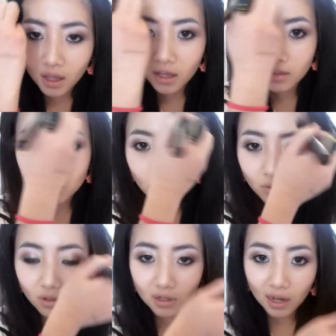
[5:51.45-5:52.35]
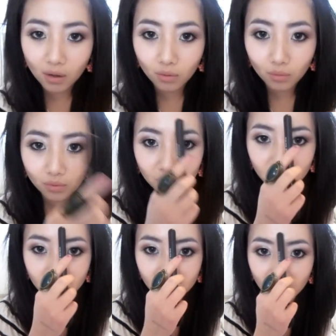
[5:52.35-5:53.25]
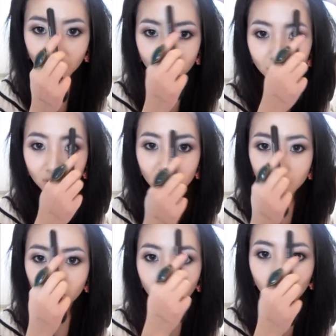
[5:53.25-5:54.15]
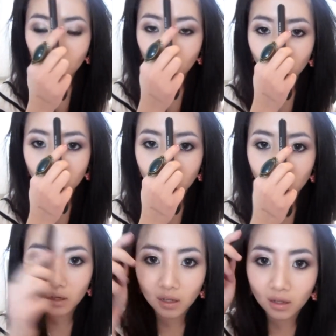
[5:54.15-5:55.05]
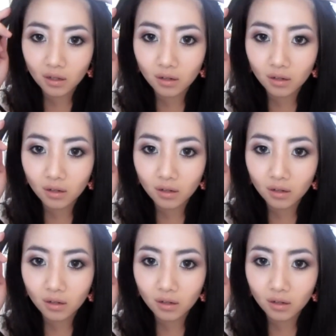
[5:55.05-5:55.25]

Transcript: and so the light will just shine to this part only and not